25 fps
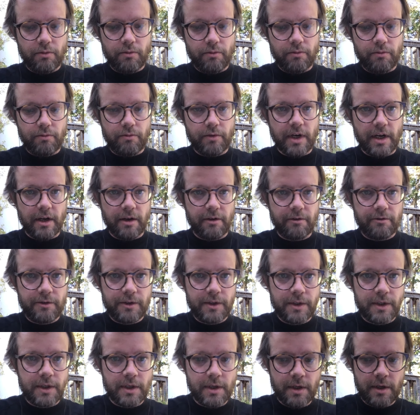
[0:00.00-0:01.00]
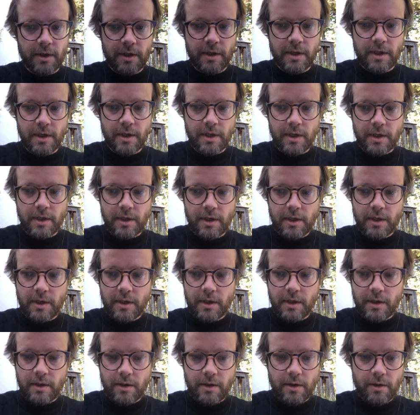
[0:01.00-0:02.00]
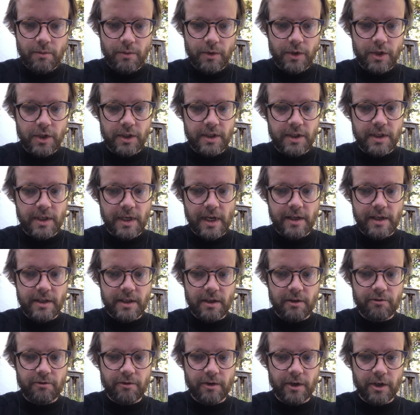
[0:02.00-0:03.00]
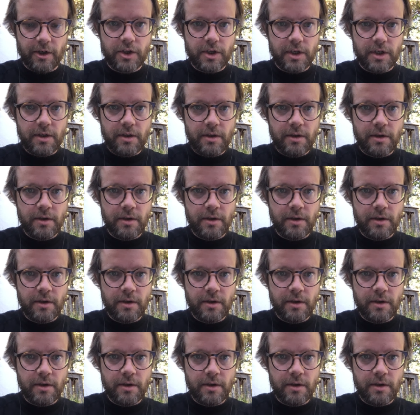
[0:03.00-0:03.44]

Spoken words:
revs, which is an async function.